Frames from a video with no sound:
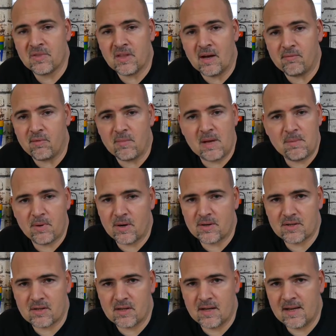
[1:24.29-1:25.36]
Now, for me
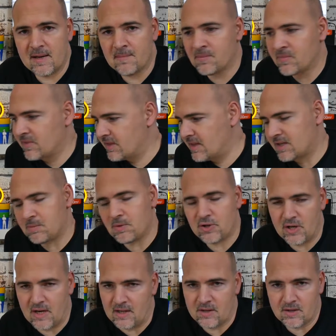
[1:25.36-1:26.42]
personally, this
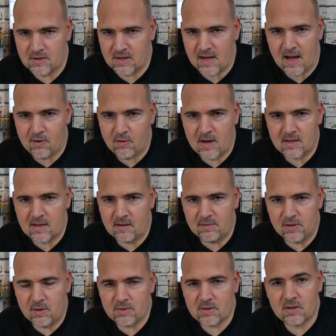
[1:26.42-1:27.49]
machine doesn't get a great deal of
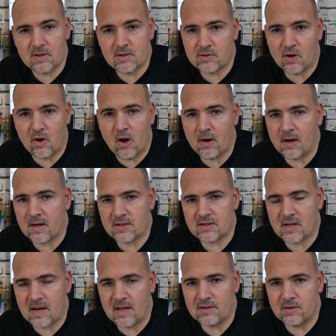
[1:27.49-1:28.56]
use, so I'm gonna
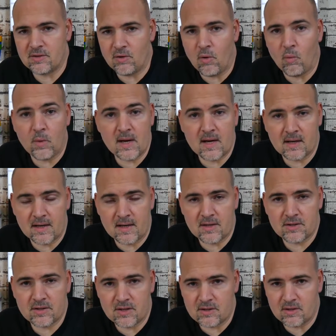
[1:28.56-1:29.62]
set it to do a weekly
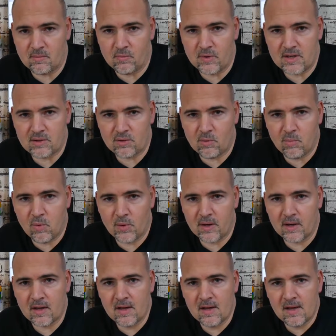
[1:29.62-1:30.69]
system restore
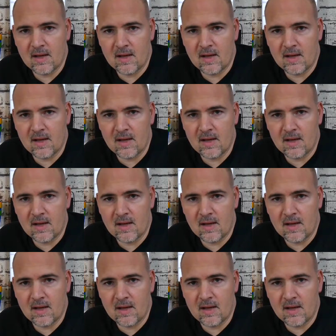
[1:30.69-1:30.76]
point.